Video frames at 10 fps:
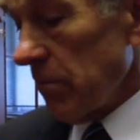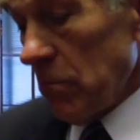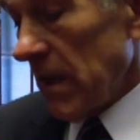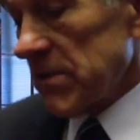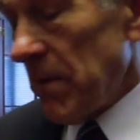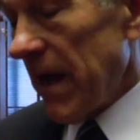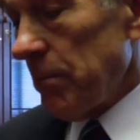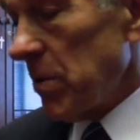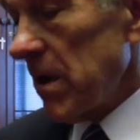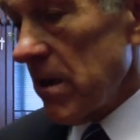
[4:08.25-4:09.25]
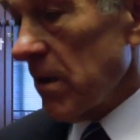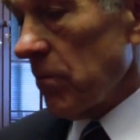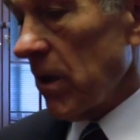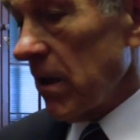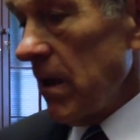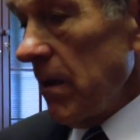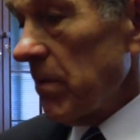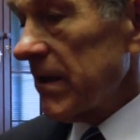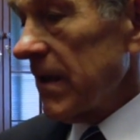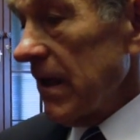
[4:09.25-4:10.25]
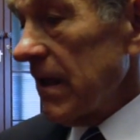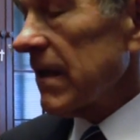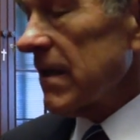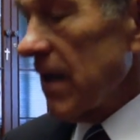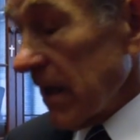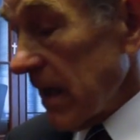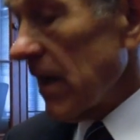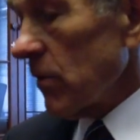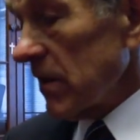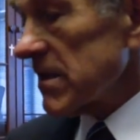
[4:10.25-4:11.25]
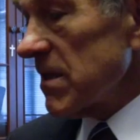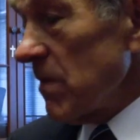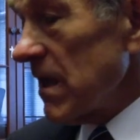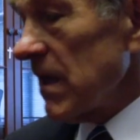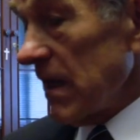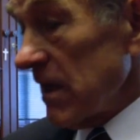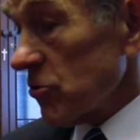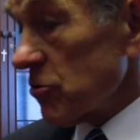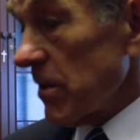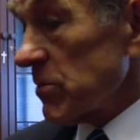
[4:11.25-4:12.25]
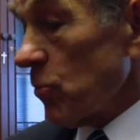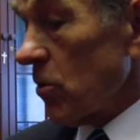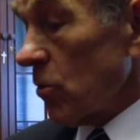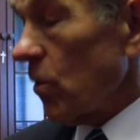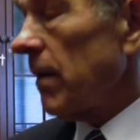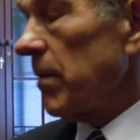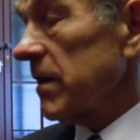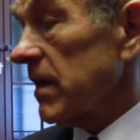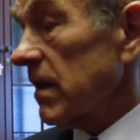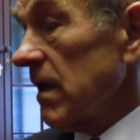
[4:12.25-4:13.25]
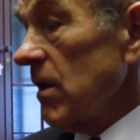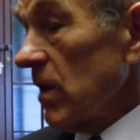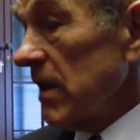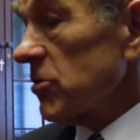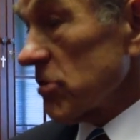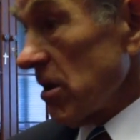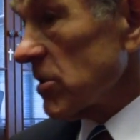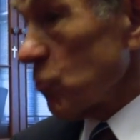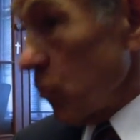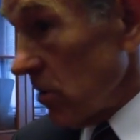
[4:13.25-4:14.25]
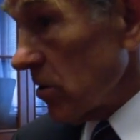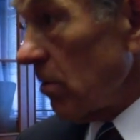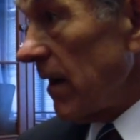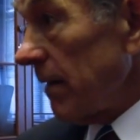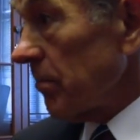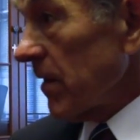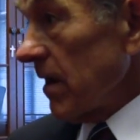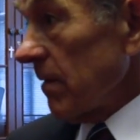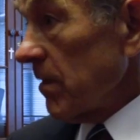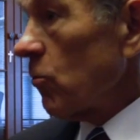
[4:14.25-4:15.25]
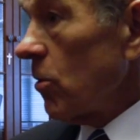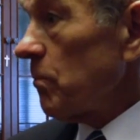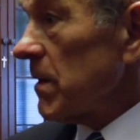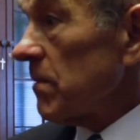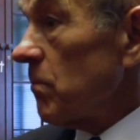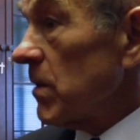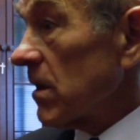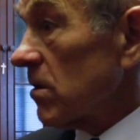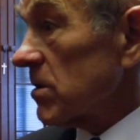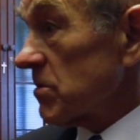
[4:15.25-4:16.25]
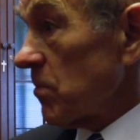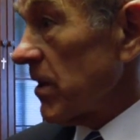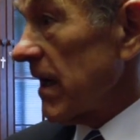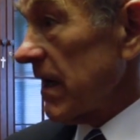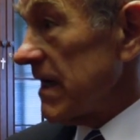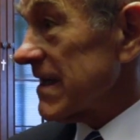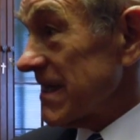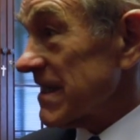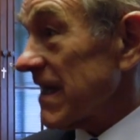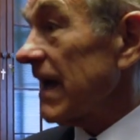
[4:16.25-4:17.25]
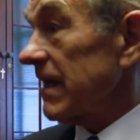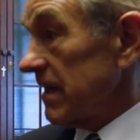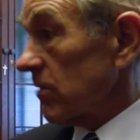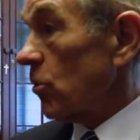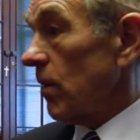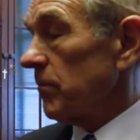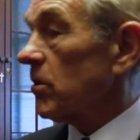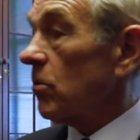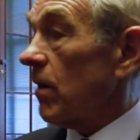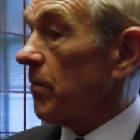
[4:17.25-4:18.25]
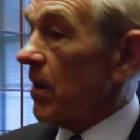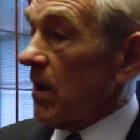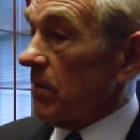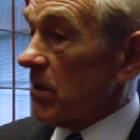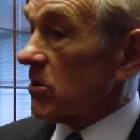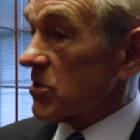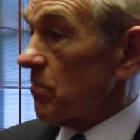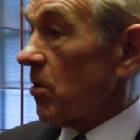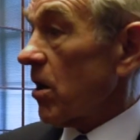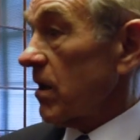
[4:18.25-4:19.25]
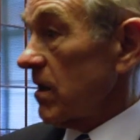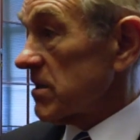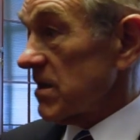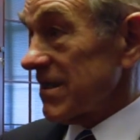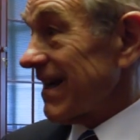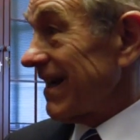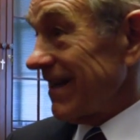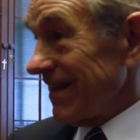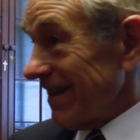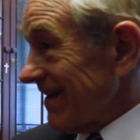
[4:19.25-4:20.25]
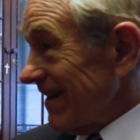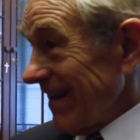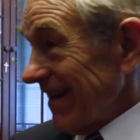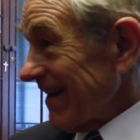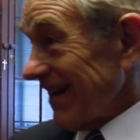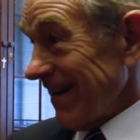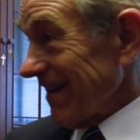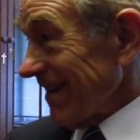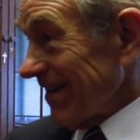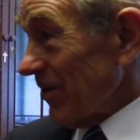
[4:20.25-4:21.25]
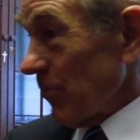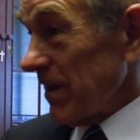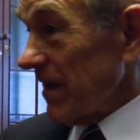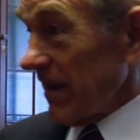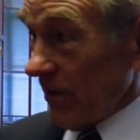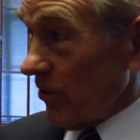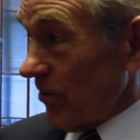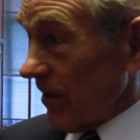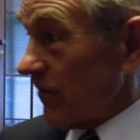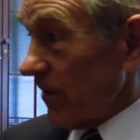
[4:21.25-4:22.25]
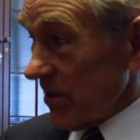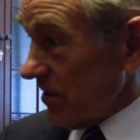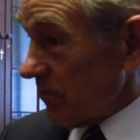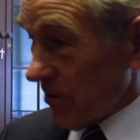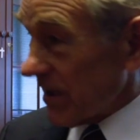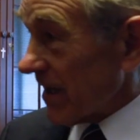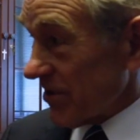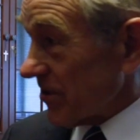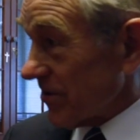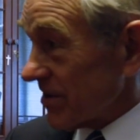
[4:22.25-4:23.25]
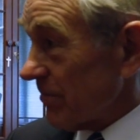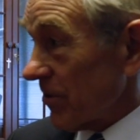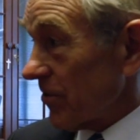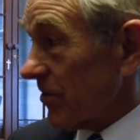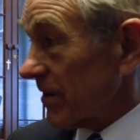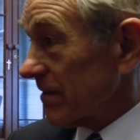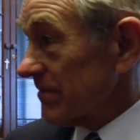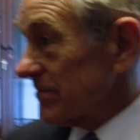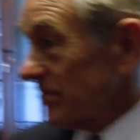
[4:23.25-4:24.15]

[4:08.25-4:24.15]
That's my opinion. But that, again, doesn't mean that interest rates won't go up. I think interest rates will go up, but it won't be because Bernanke has decided they'll go up. They'll go up because the market has decided that, we need a little inflation protection or some other thing.